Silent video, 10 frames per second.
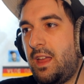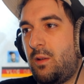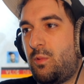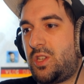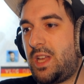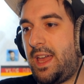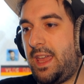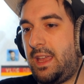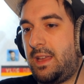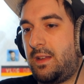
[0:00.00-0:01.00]
which
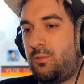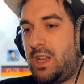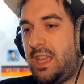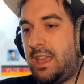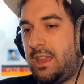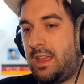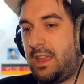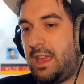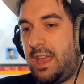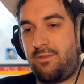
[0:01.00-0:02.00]
I uh, really
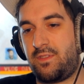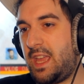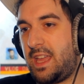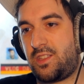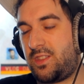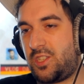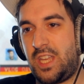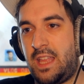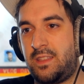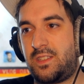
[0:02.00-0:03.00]
haven't had the
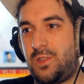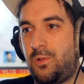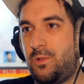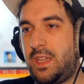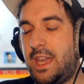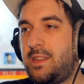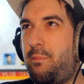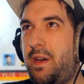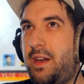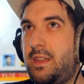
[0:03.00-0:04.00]
chance to yet.
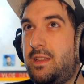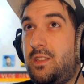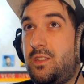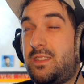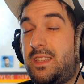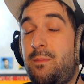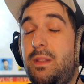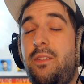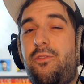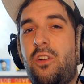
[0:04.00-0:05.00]
But
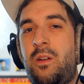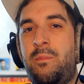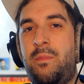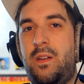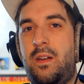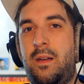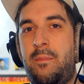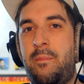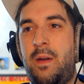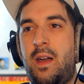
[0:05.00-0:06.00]
simply from
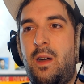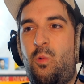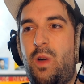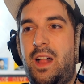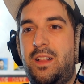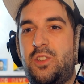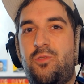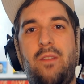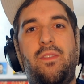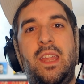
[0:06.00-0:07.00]
um, well,
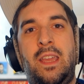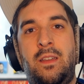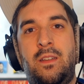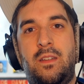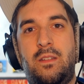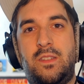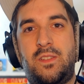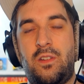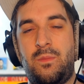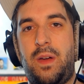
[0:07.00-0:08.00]
traveling
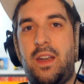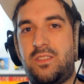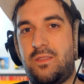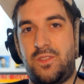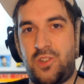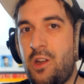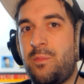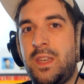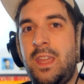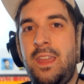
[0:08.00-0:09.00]
certain parts of
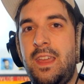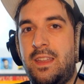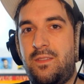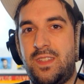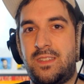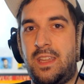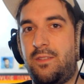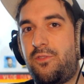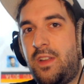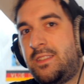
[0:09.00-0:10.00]
Germany and
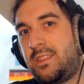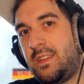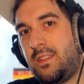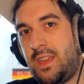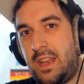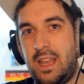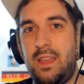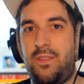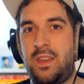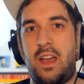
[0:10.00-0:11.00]
visiting friends uh, that
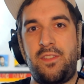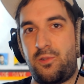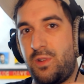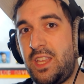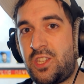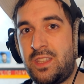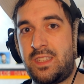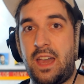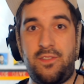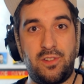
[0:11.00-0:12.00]
live in other
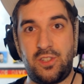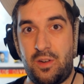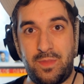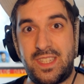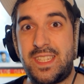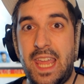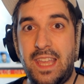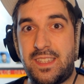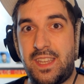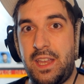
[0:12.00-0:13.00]
regions, other German
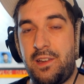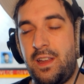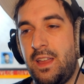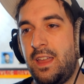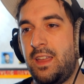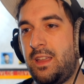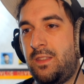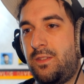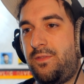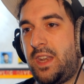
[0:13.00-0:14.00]
states here
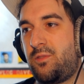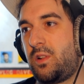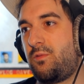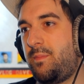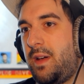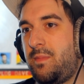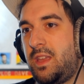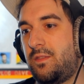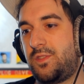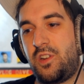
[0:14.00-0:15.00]
in the Federal
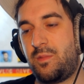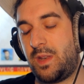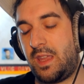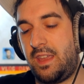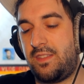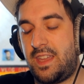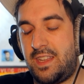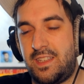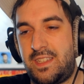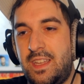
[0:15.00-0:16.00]
Republic of Germany, that
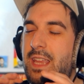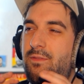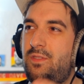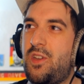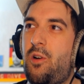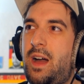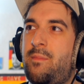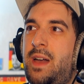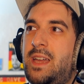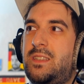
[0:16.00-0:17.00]
is. Even though I
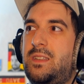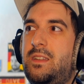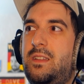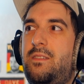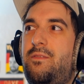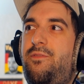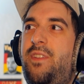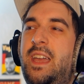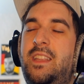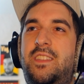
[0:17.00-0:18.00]
might
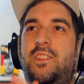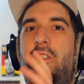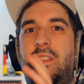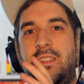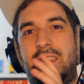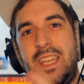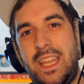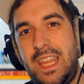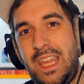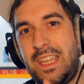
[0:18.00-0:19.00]
find certain
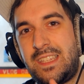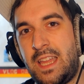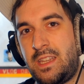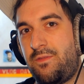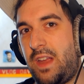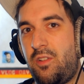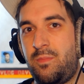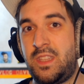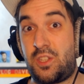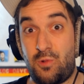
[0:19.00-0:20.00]
cities and
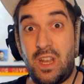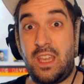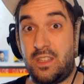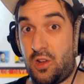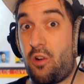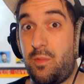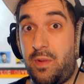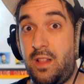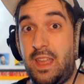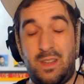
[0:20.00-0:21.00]
environments really
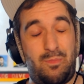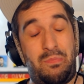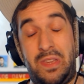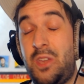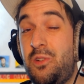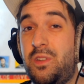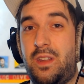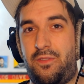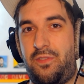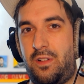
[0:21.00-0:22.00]
adorable and
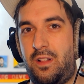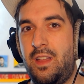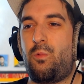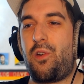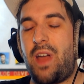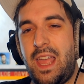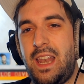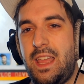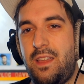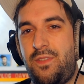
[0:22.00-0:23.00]
beautiful. Where I
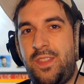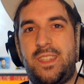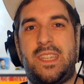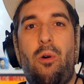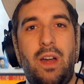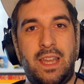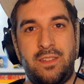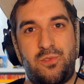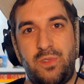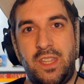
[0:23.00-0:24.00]
live in the
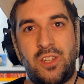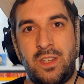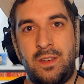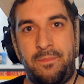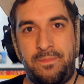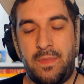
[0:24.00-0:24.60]
Sauerland region,